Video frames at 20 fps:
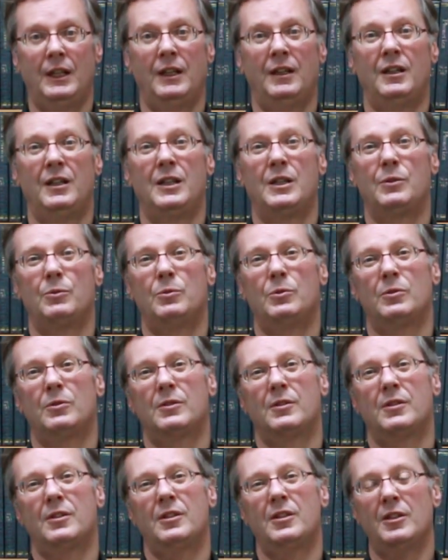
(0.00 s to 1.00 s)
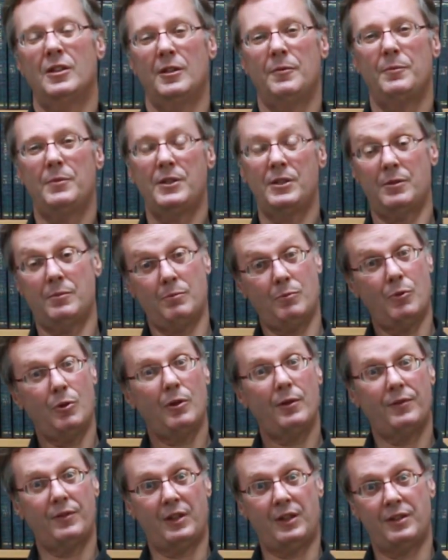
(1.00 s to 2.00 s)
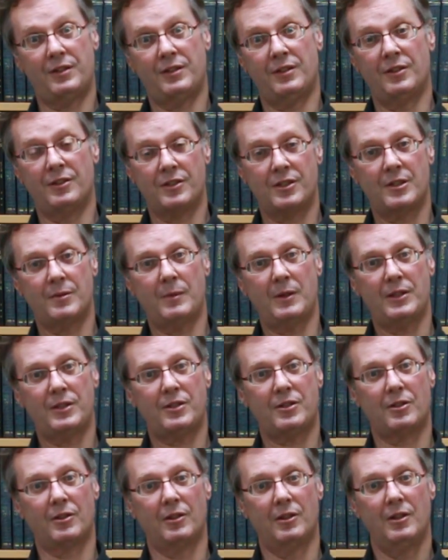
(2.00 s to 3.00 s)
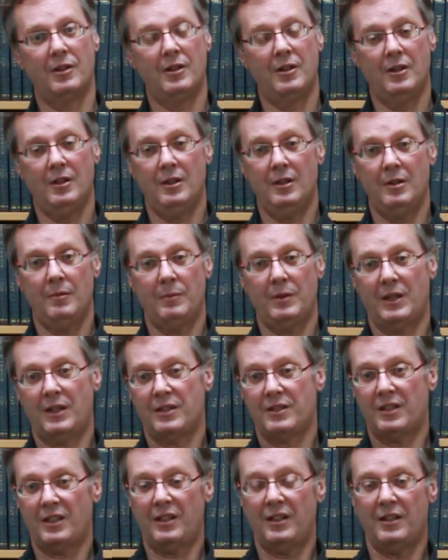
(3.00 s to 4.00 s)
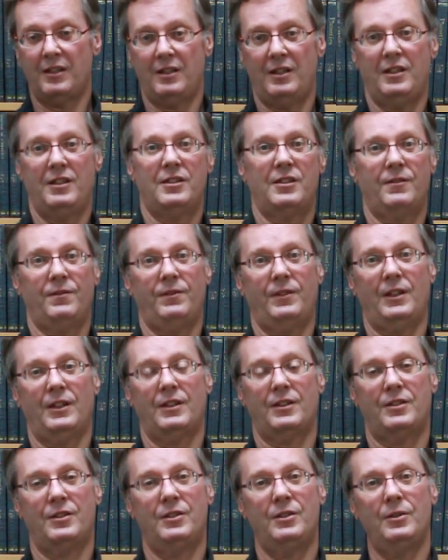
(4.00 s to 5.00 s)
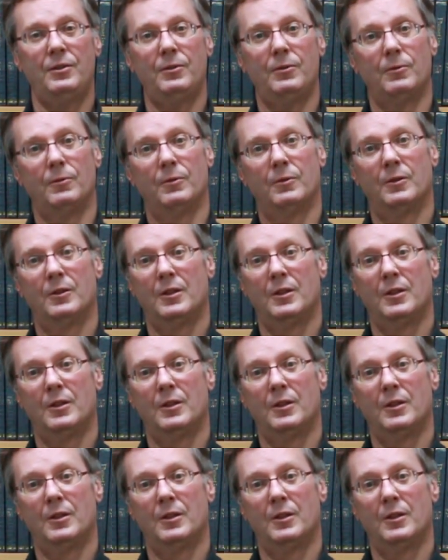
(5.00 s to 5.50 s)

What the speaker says: And we'll come to more of these in the semester because, again, these affect you.